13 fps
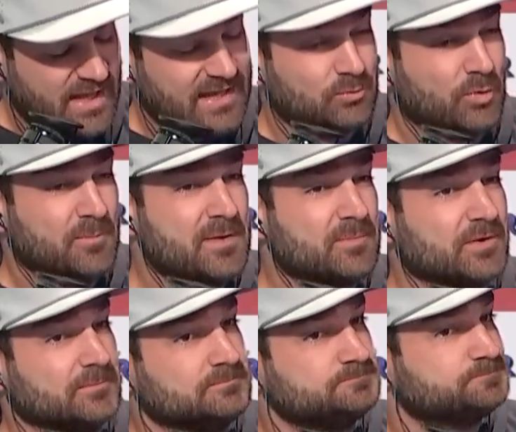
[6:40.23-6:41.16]
And
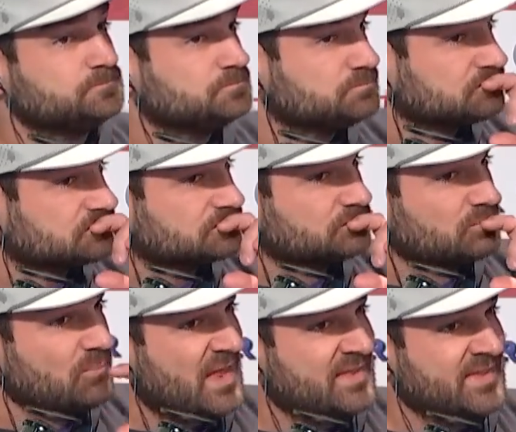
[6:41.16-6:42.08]
remember,
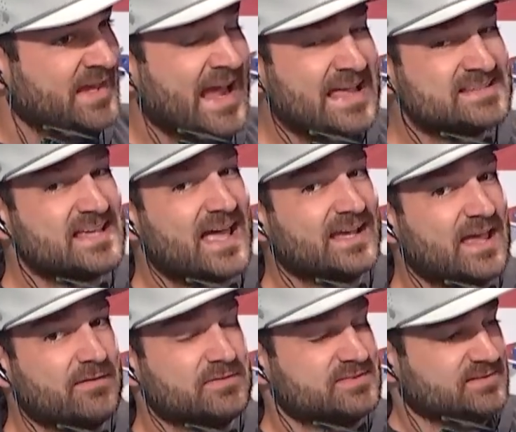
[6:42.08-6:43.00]
they had Zach
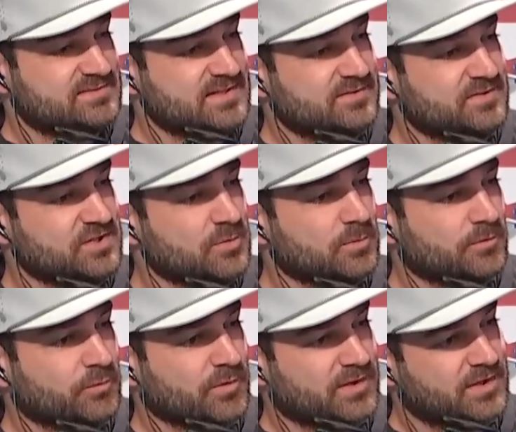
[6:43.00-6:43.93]
Evans at TCU
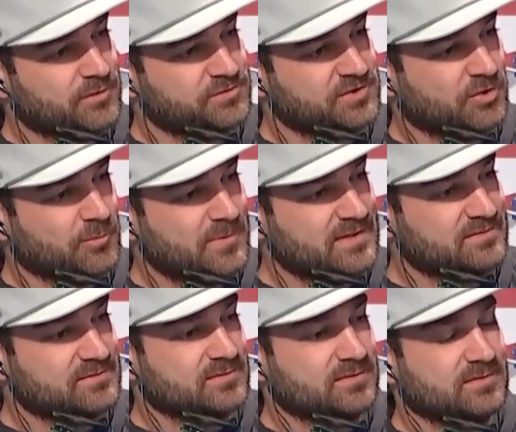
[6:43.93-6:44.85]
before he goes to Ole
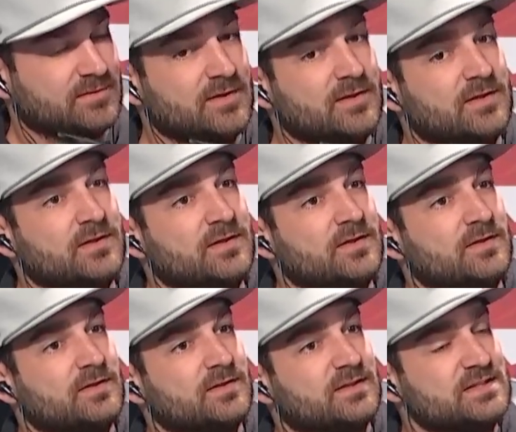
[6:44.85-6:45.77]
Miss.
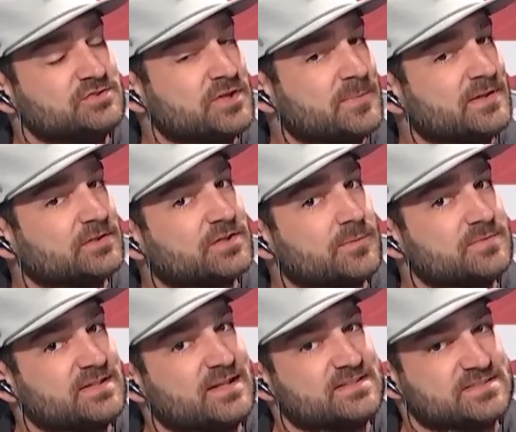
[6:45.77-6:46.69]
Kendre Miller
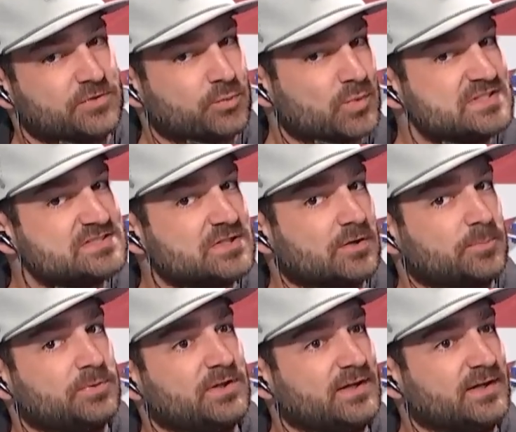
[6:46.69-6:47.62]
comes in as a three-star
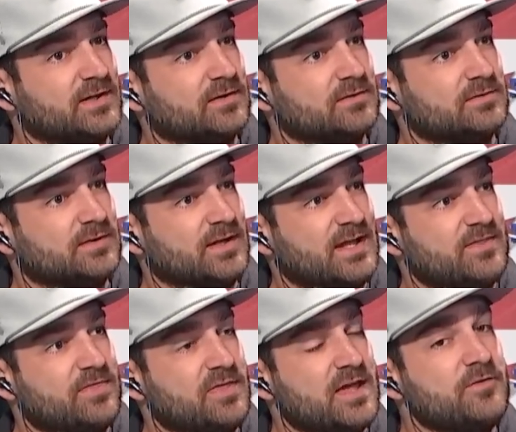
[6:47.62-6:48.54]
player,
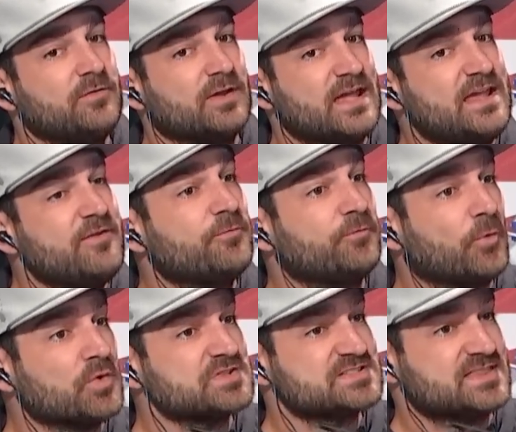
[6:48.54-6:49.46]
and he
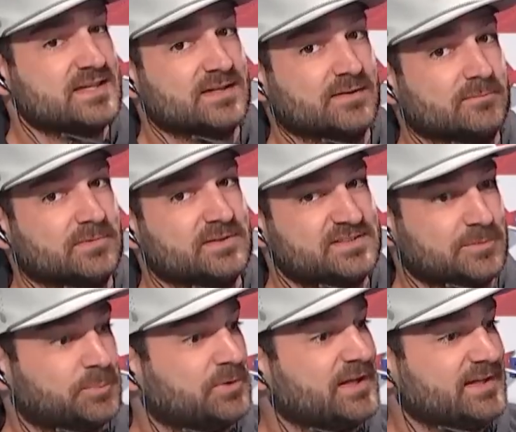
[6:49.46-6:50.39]
forced them
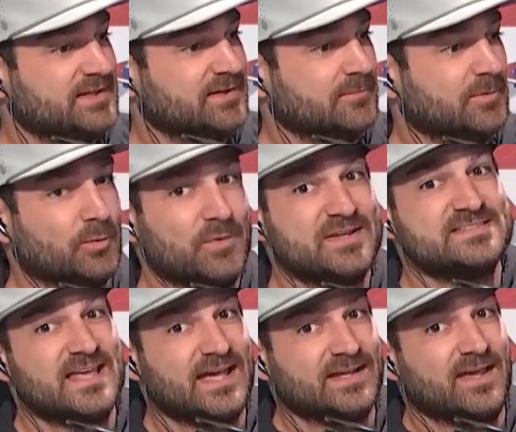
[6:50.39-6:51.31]
to play him
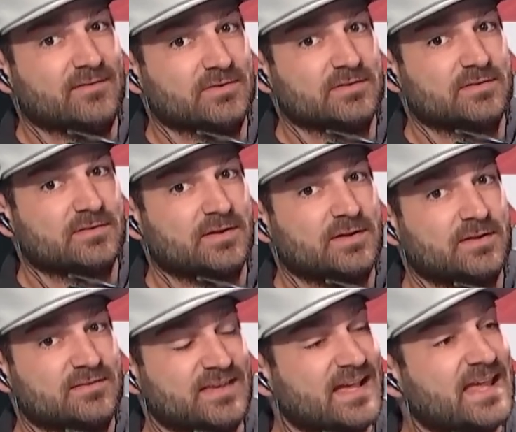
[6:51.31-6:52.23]
with Zach Evans.
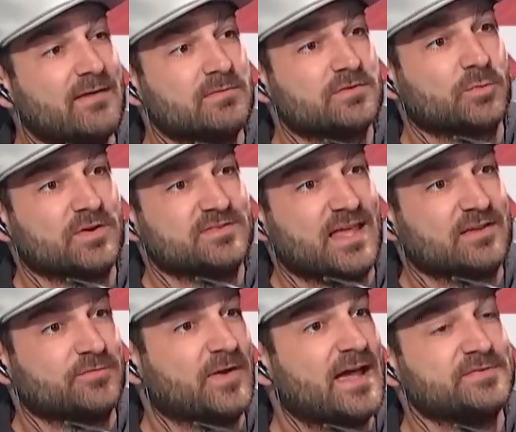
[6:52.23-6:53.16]
Zach Evans was
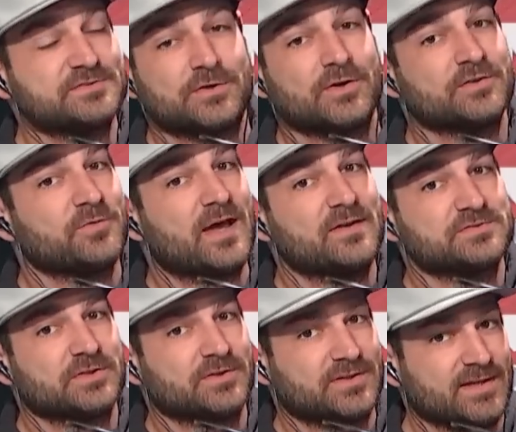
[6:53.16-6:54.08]
as five-star as
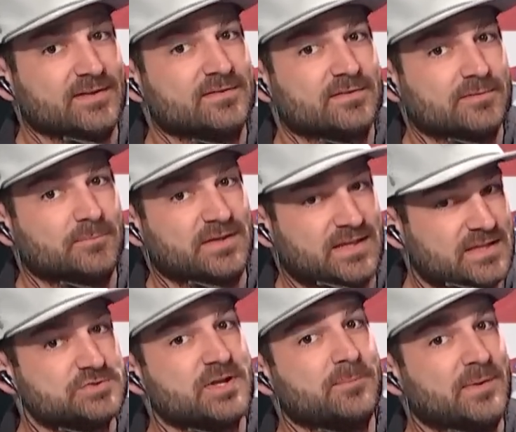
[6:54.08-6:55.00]
five-star gets, but
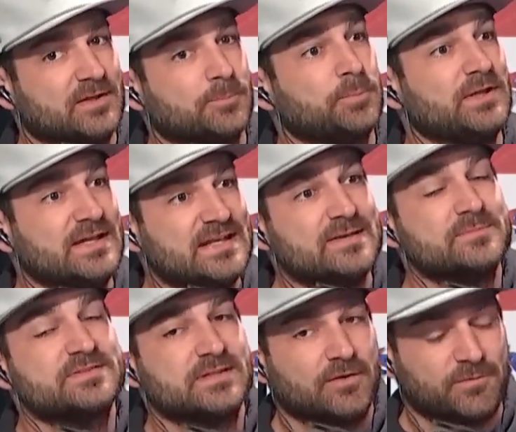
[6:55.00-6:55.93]
Kendre Miller played
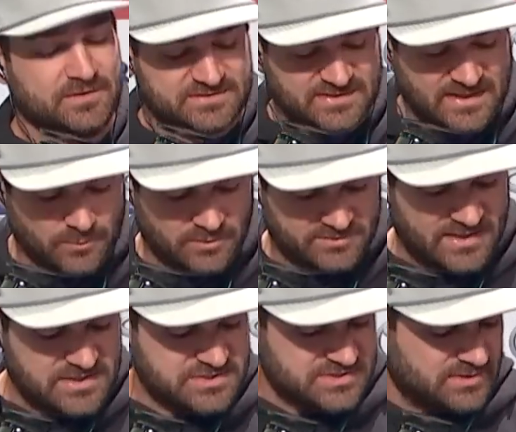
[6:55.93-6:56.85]
himself into that
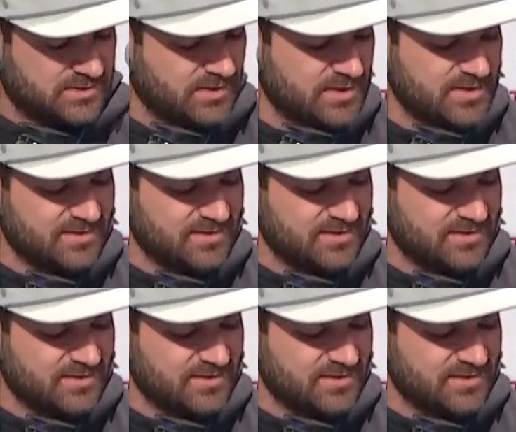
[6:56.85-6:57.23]
rotation.